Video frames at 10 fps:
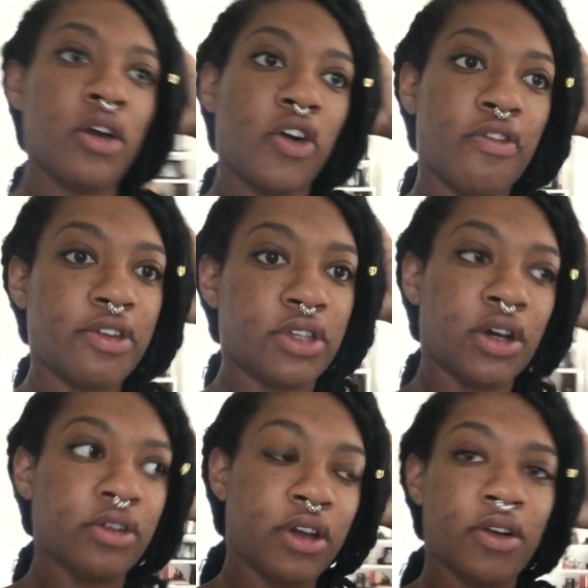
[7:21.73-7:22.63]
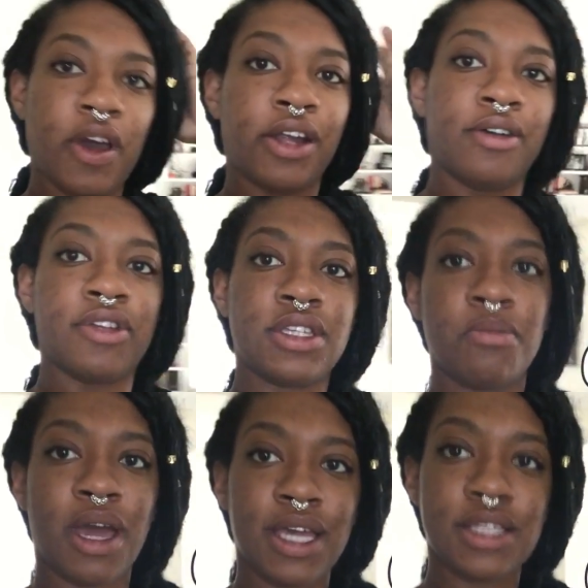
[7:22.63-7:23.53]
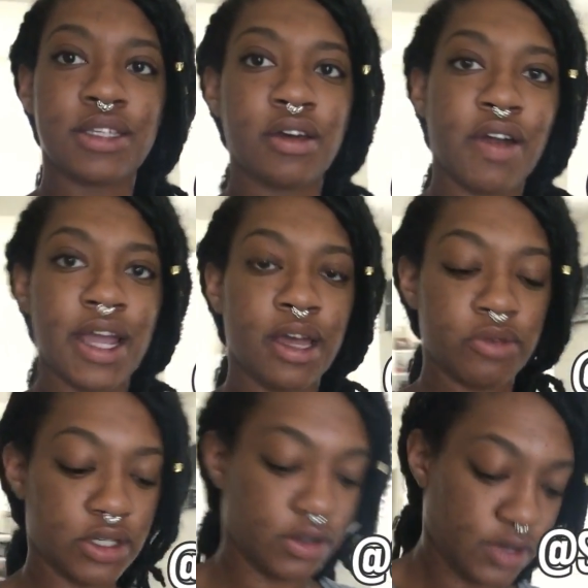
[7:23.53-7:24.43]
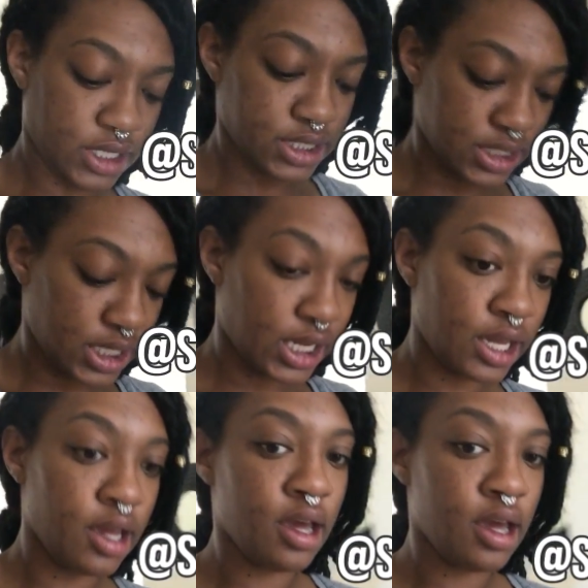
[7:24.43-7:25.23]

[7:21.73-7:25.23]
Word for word: or if you don't know head over to my Instagram so you can see